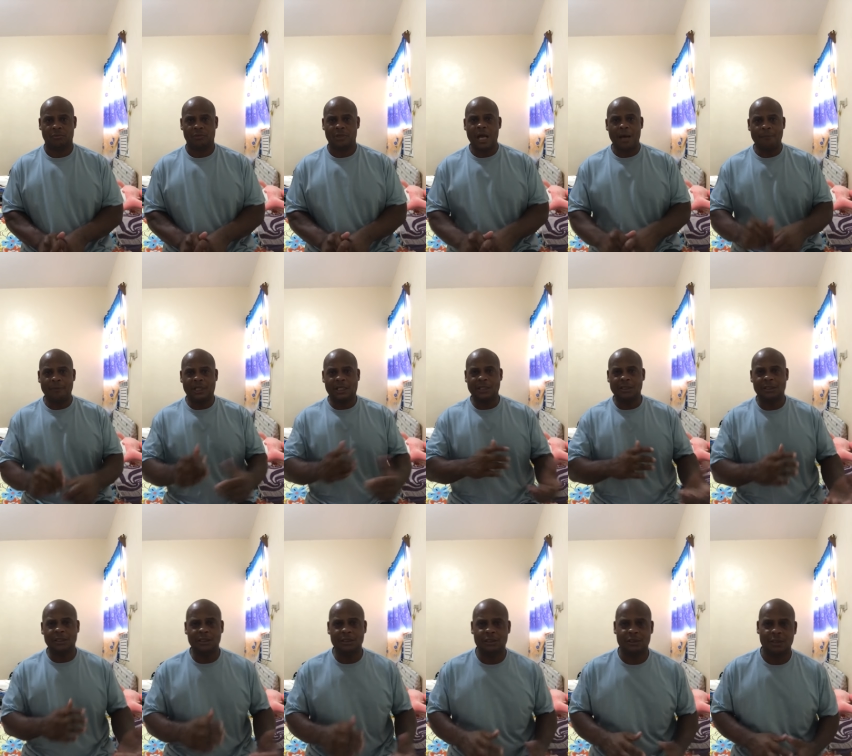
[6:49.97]
Not
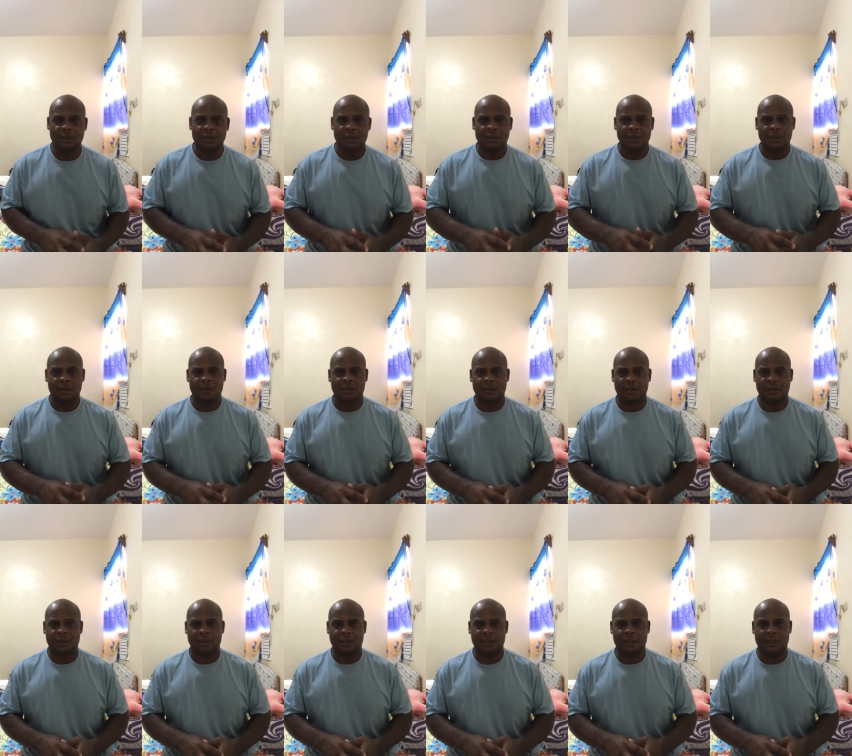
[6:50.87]
because he's
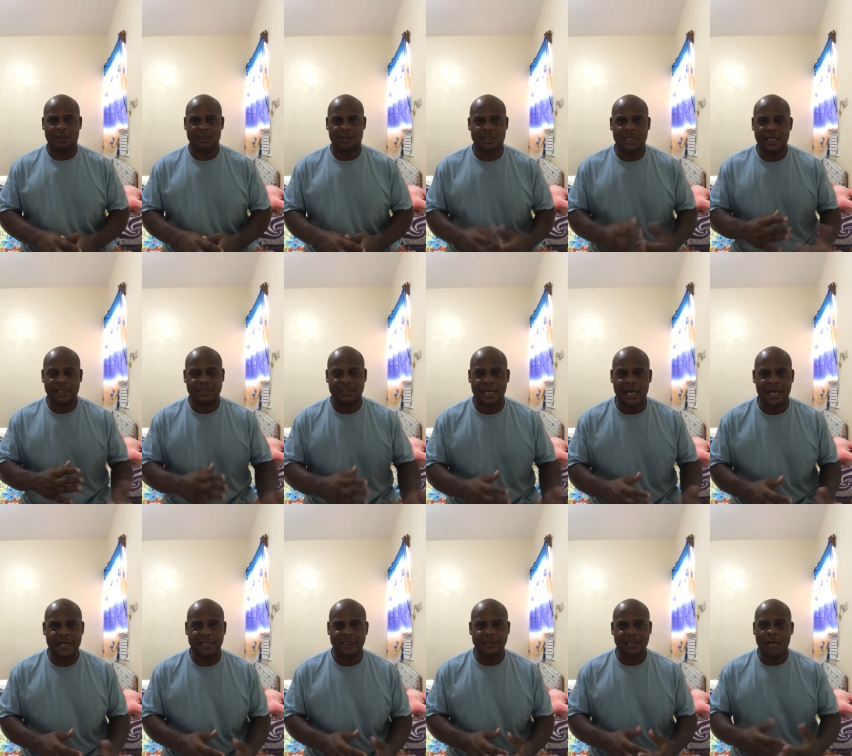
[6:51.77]
a sex
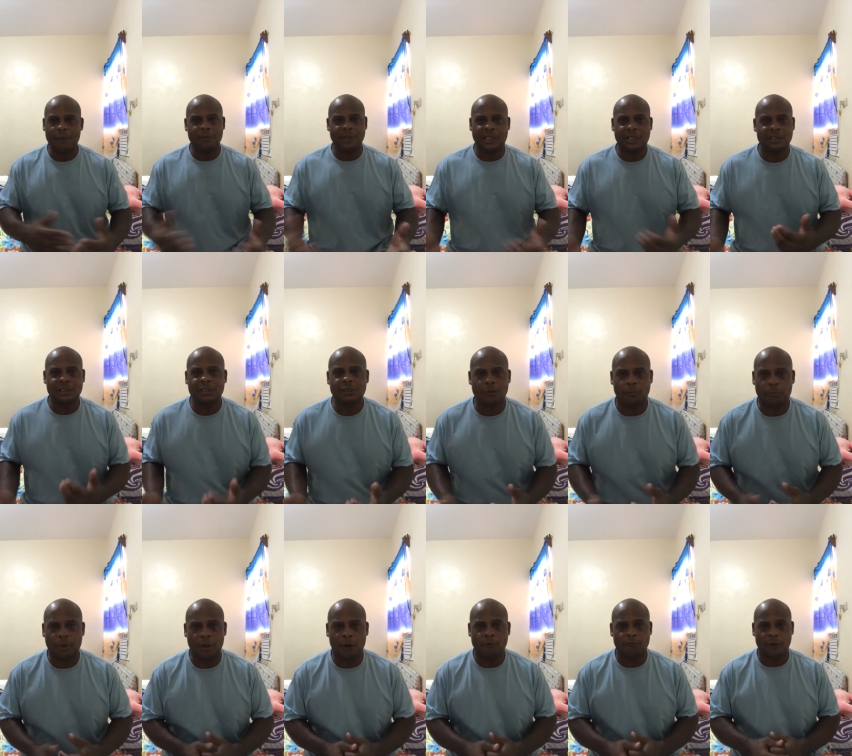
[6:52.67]
addict, not because he's a
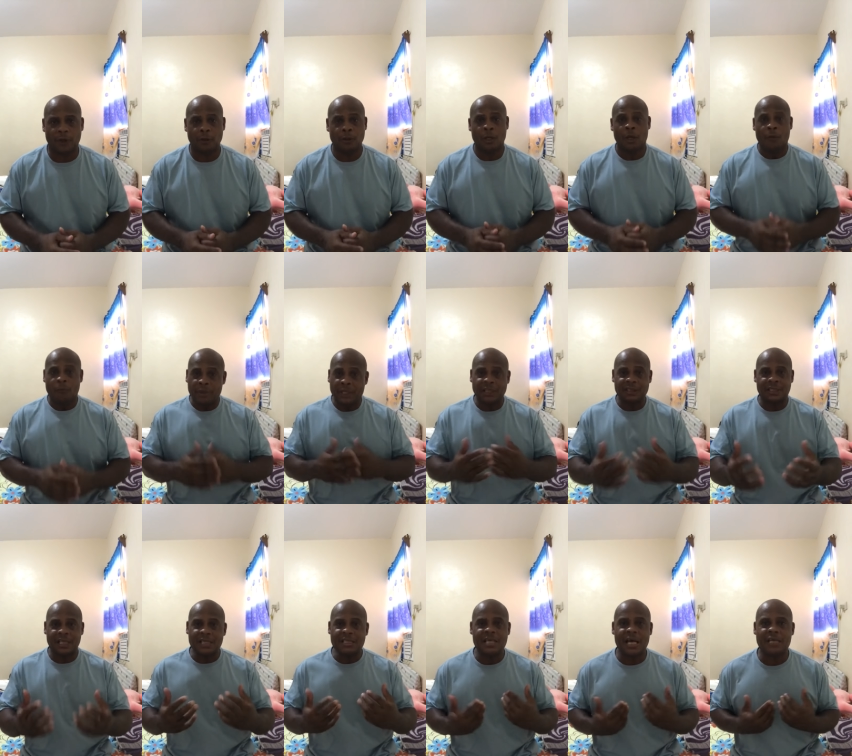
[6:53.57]
pervert,
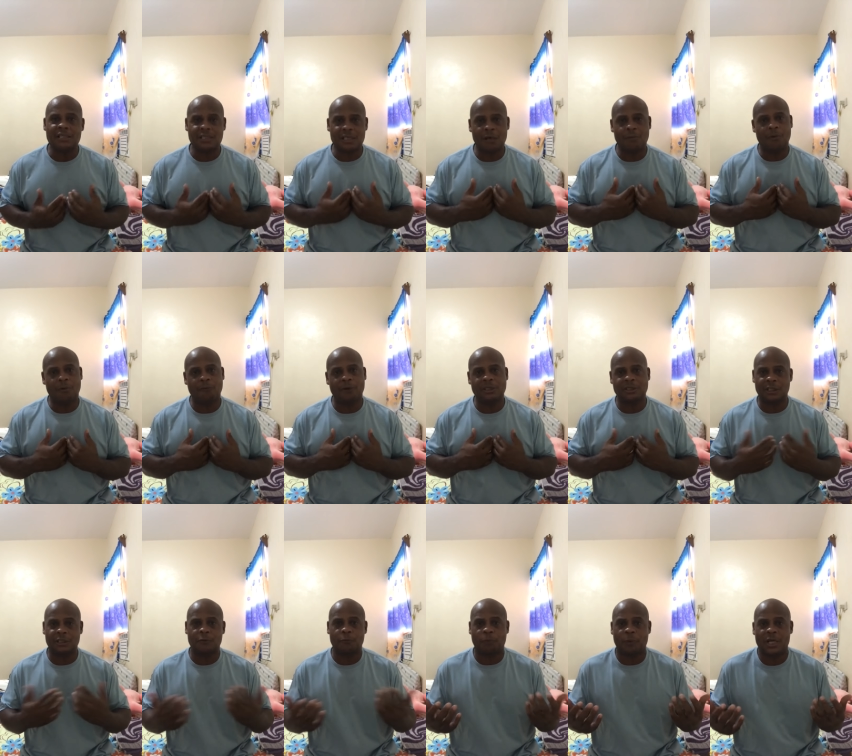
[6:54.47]
because that's how some of
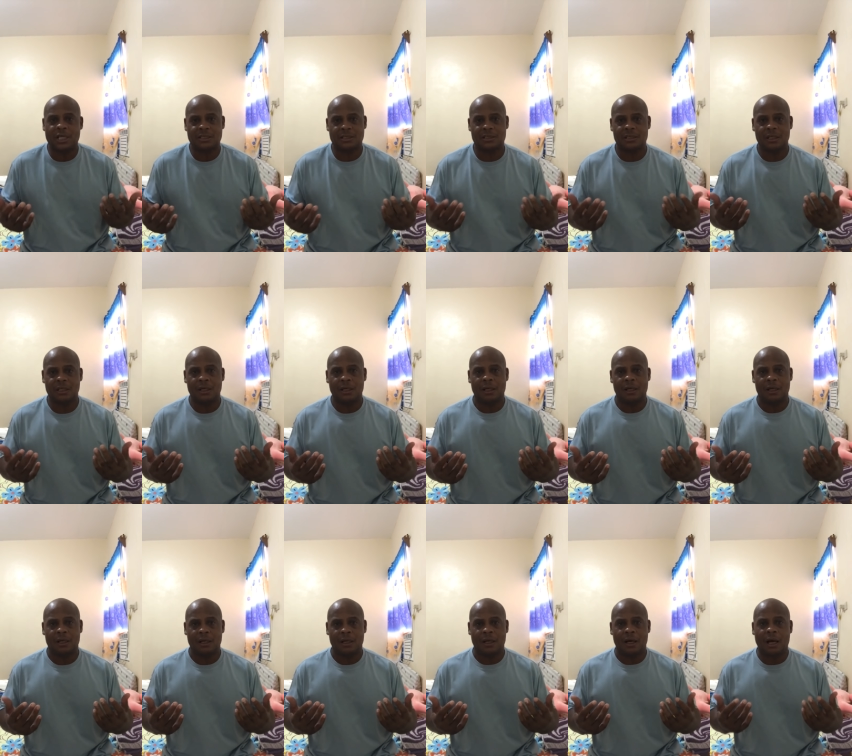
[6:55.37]
us express
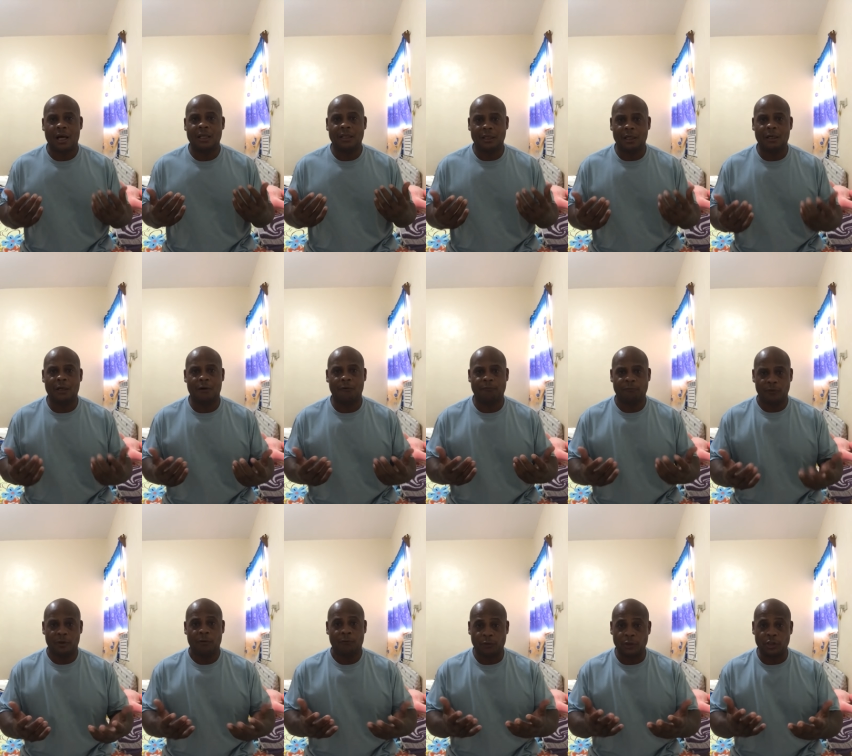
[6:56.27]
our love
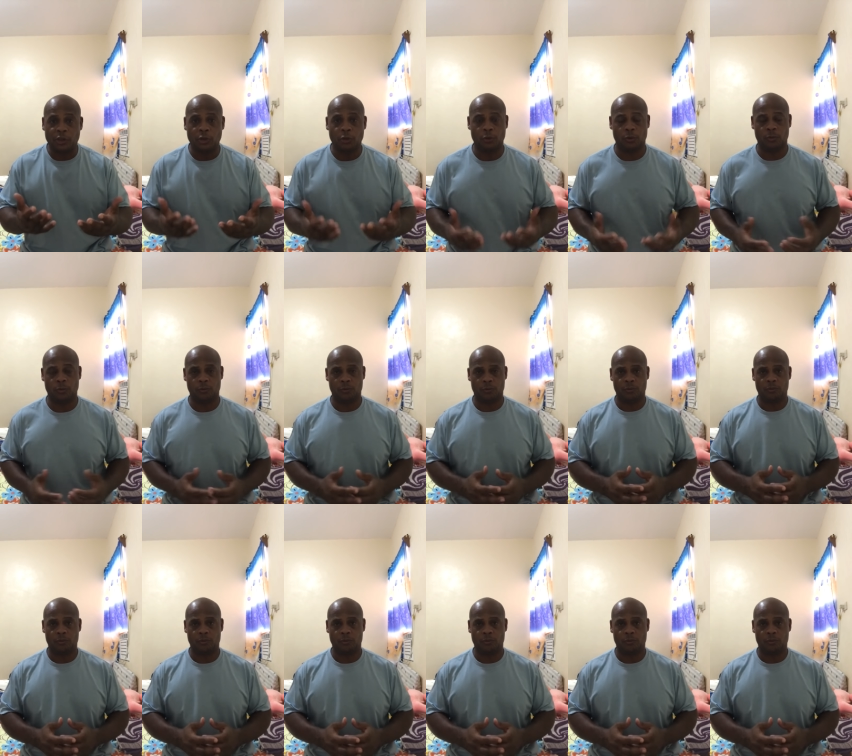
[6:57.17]
for you.